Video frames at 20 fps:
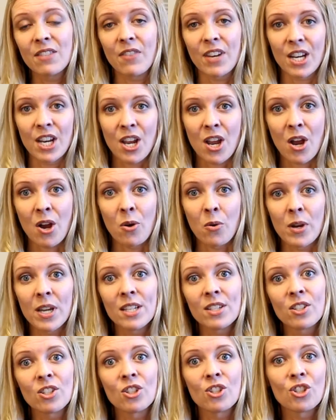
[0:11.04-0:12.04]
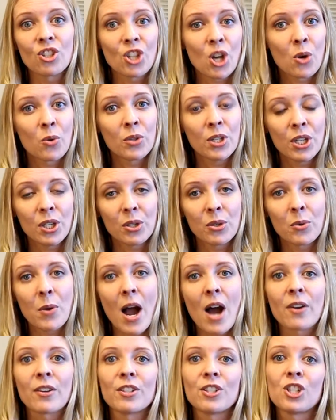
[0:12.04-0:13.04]
video is to show you
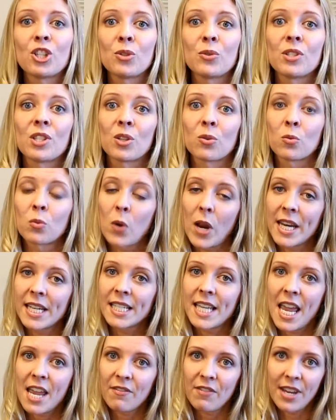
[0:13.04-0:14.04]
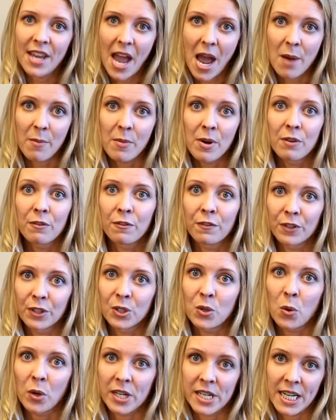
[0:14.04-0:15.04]
how to choose the right KVM for
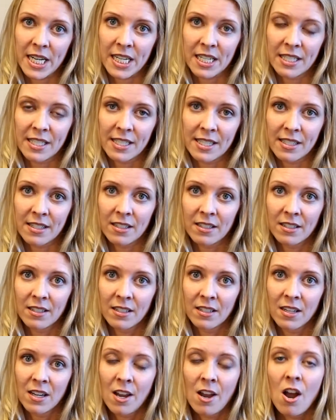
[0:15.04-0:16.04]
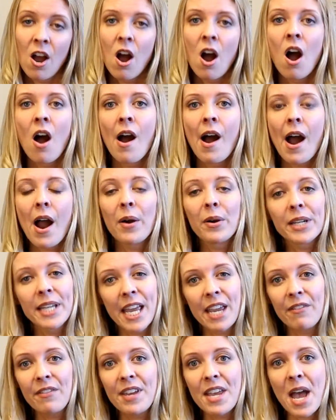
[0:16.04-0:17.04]
your needs. Our
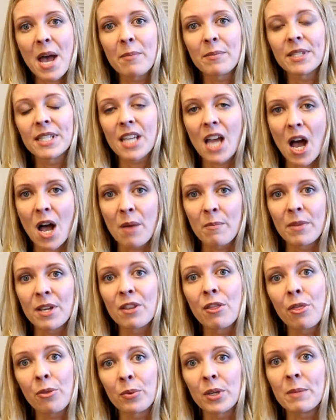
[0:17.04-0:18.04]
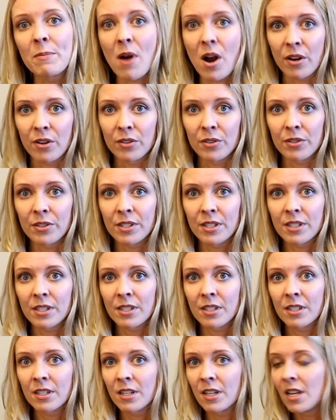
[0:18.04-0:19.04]
KVMs come in three models:
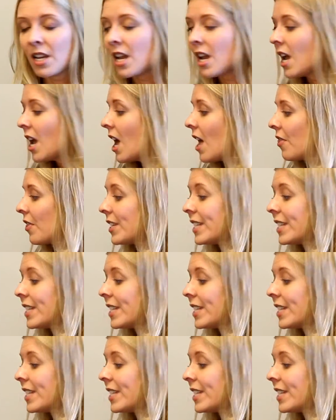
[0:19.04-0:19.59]
the